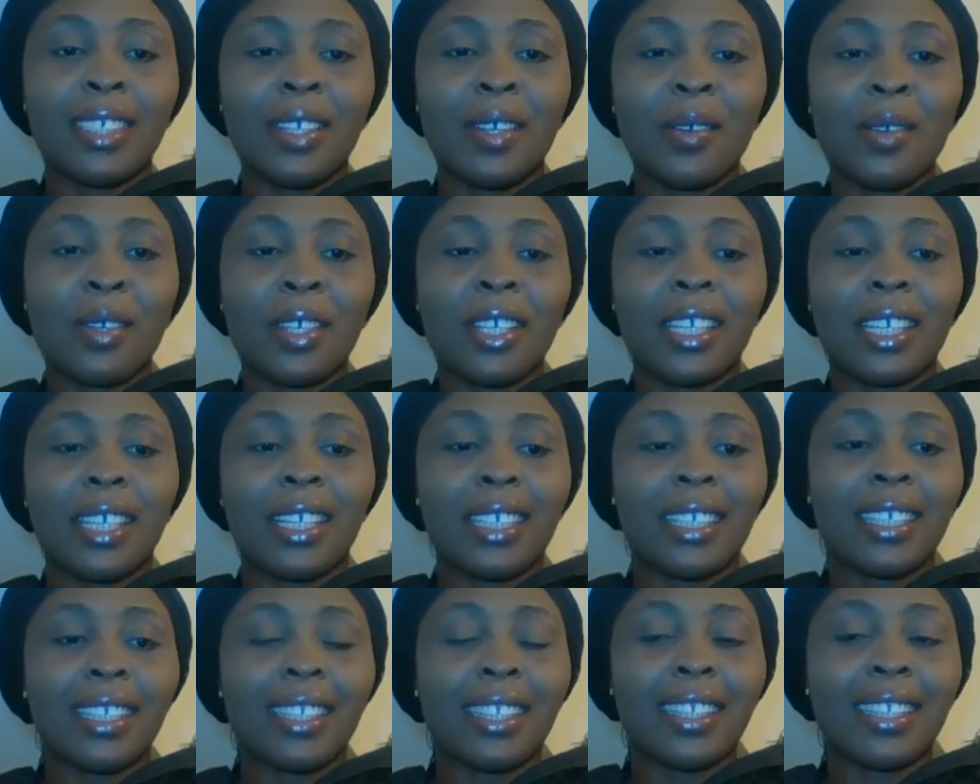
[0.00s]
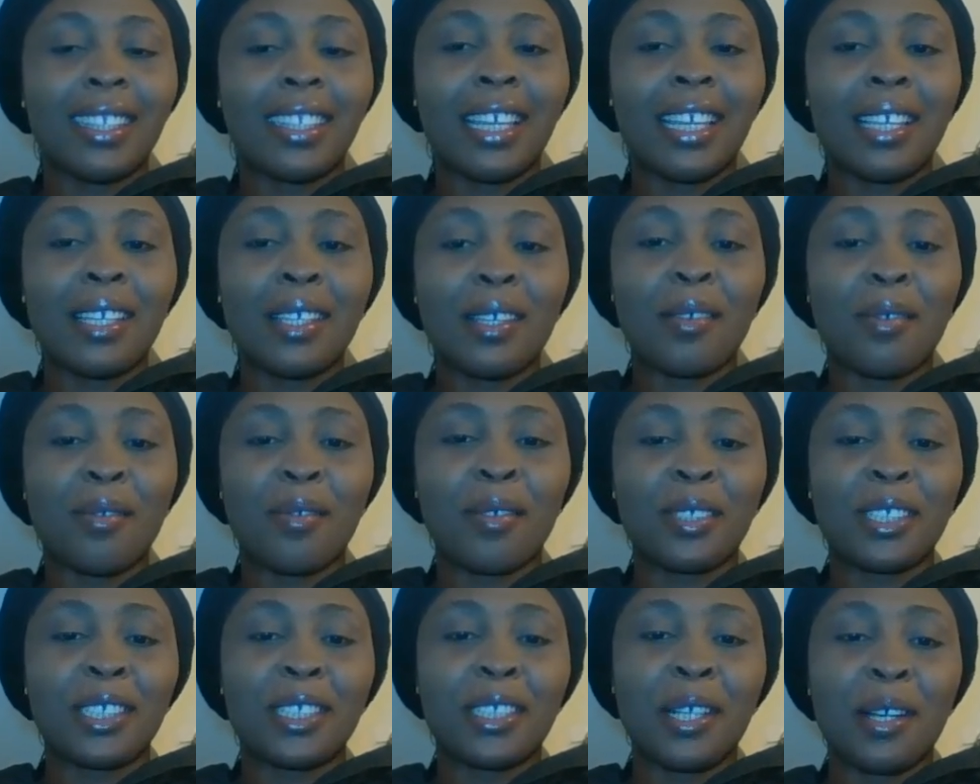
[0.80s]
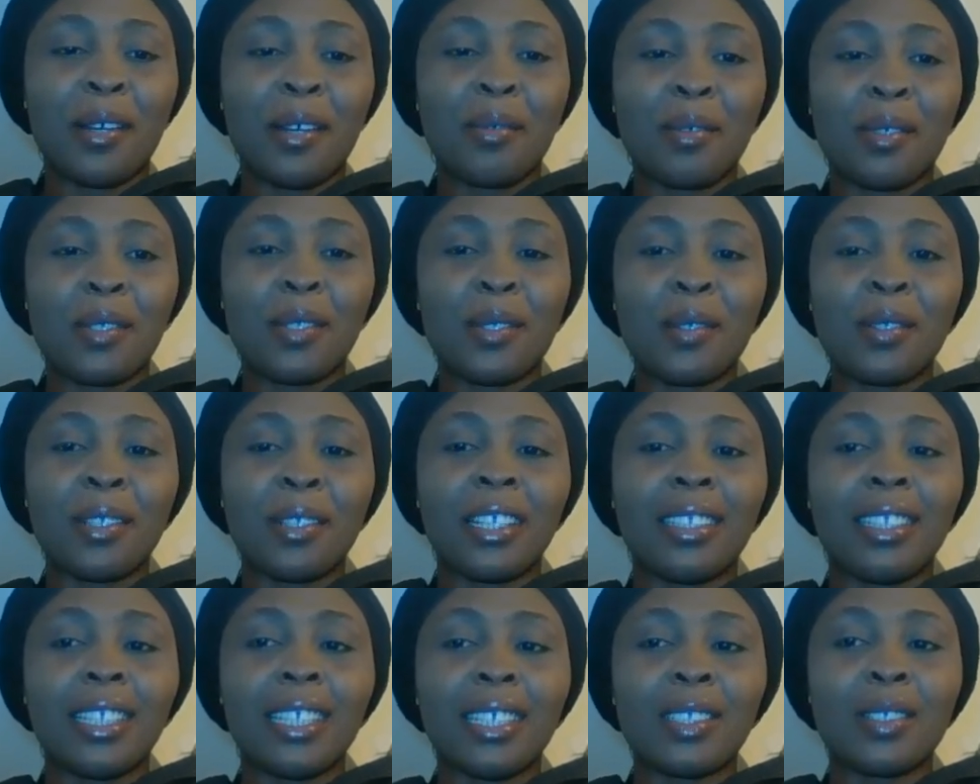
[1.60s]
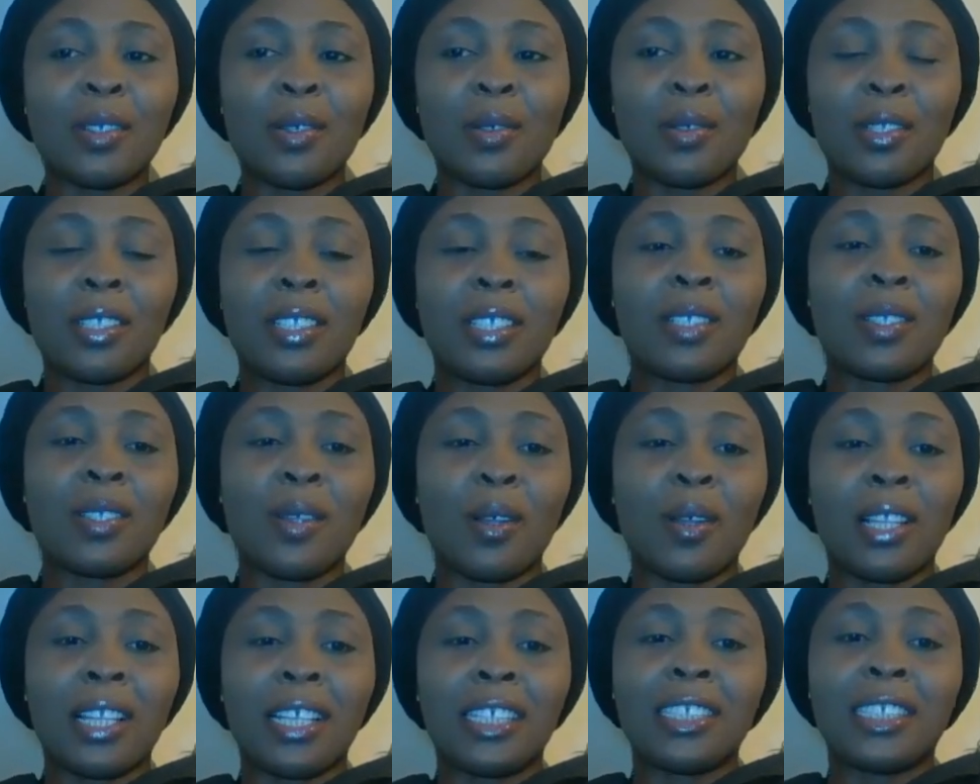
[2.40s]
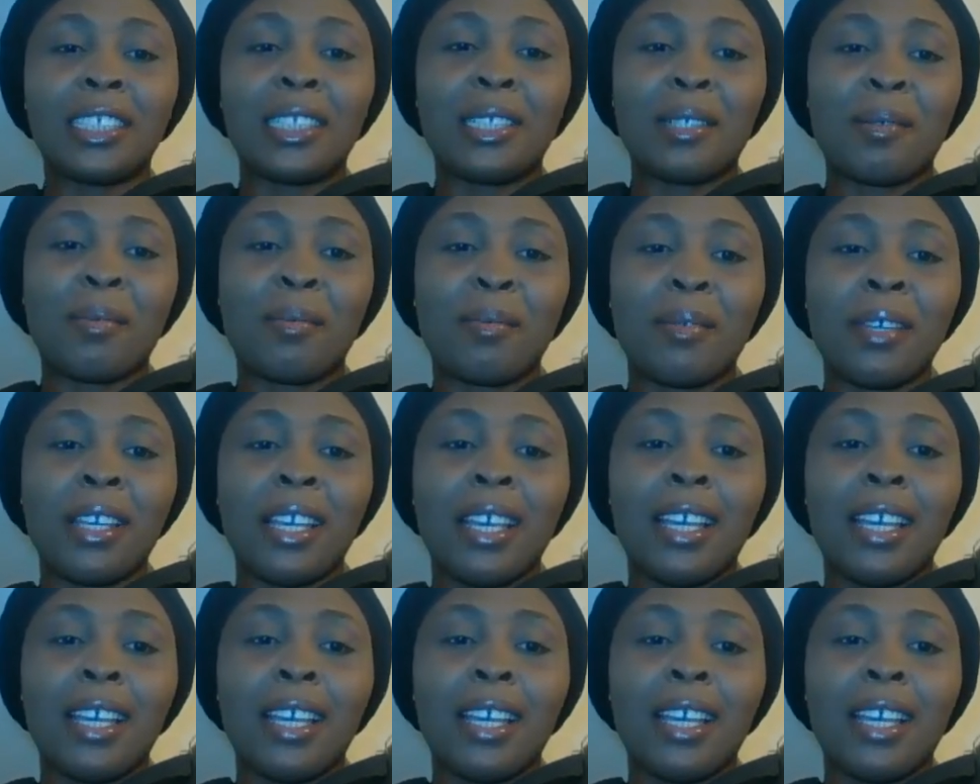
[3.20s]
Okay, thank you for sharing. So now let's go to the scholarship.